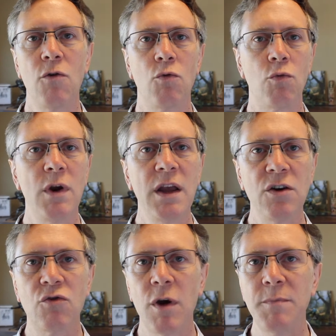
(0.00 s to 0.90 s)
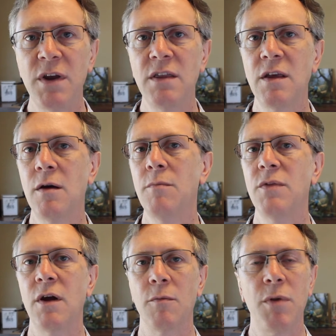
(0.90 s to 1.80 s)
re-encrypting
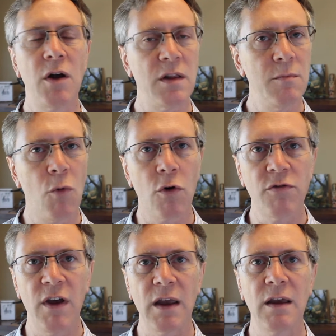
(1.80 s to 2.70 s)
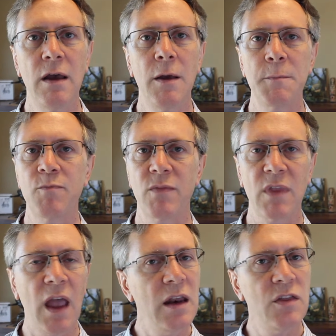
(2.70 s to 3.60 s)
them, they're polymorphic.
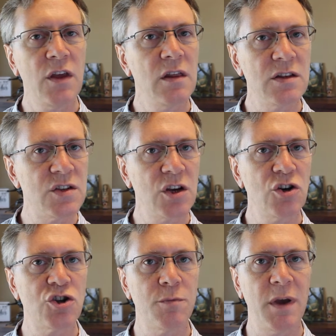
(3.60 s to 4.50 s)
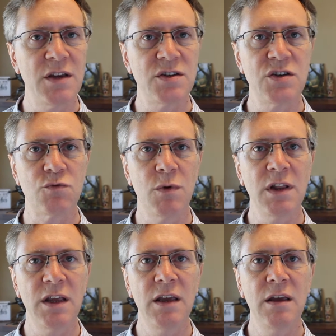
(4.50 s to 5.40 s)
Anything that's signature-based is
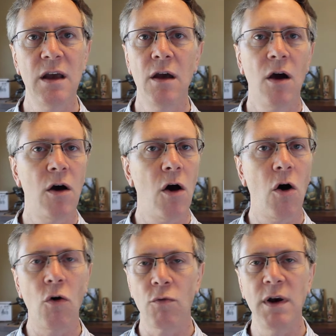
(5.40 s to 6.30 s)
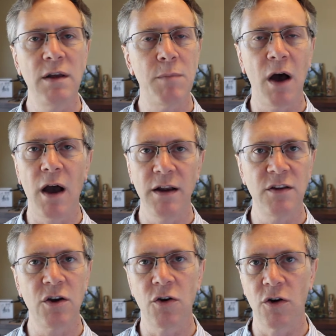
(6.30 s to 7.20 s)
really already
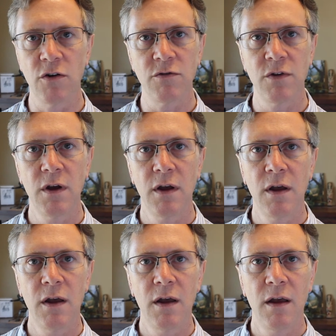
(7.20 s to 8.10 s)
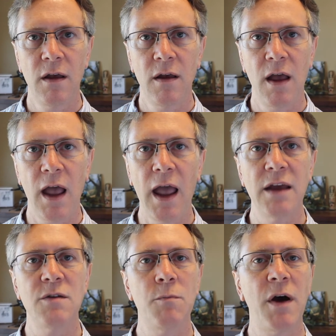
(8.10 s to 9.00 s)
behind the curve.
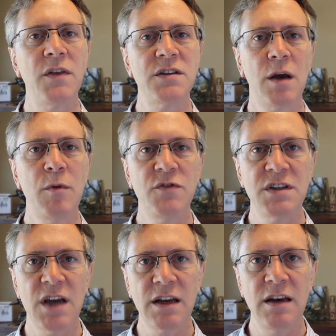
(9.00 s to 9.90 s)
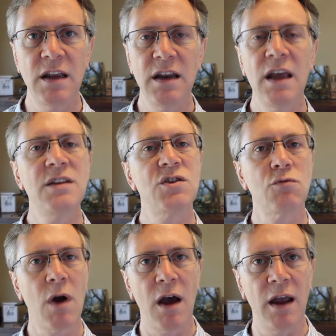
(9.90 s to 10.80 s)
And by the time you've detected it, it's
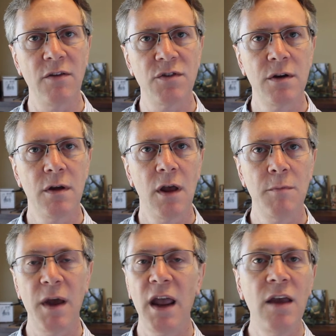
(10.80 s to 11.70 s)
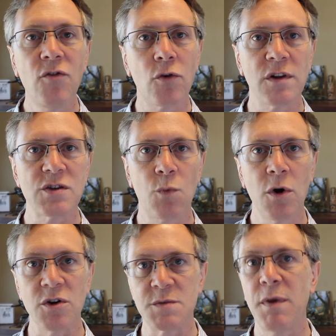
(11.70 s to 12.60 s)
arrived. And behavioral is
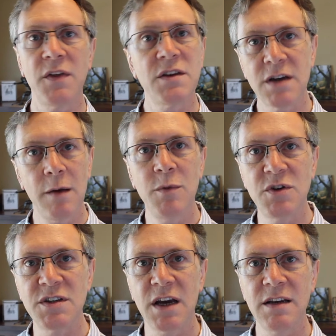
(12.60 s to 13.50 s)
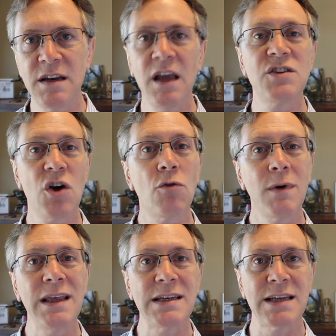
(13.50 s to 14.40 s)
worse. By the time you detect it, it's
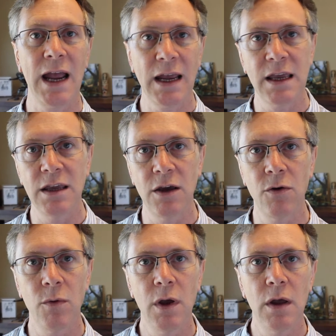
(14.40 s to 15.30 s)
already attacking you.